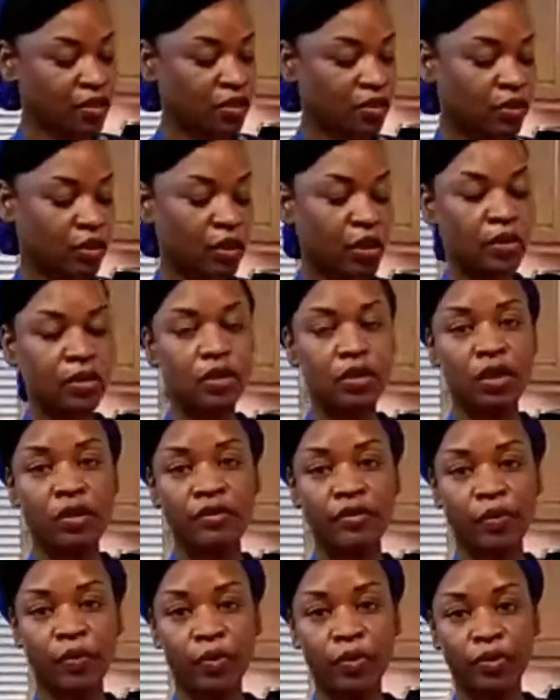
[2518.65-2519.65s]
You can serve it
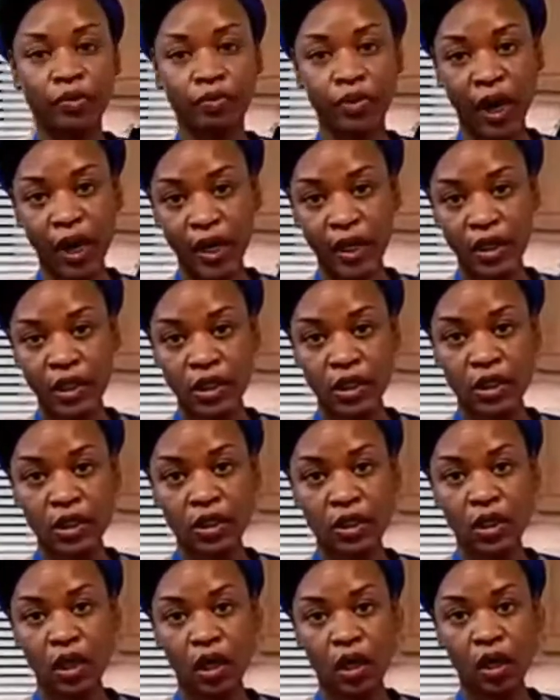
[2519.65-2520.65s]
with rice,
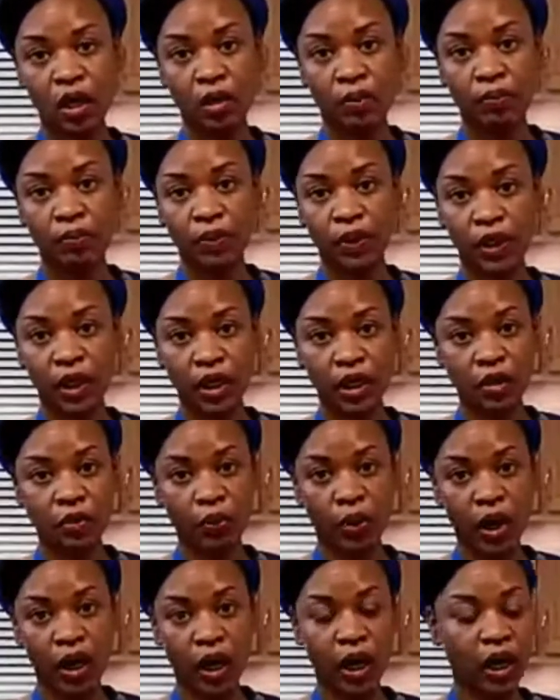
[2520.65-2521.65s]

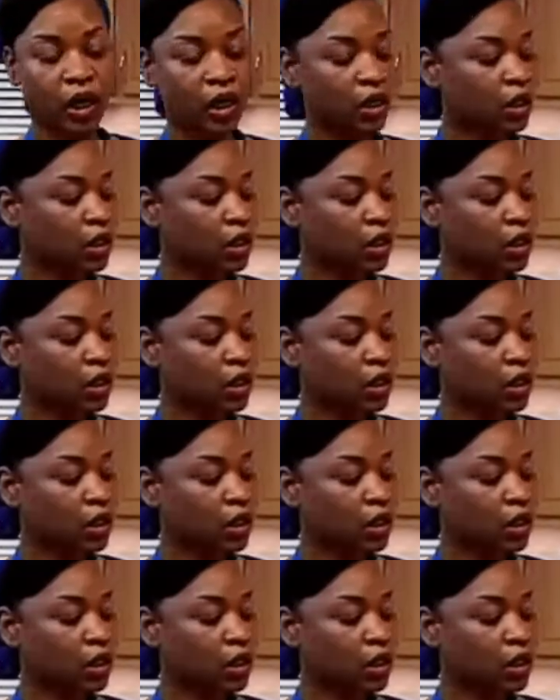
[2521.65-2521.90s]
quinoa,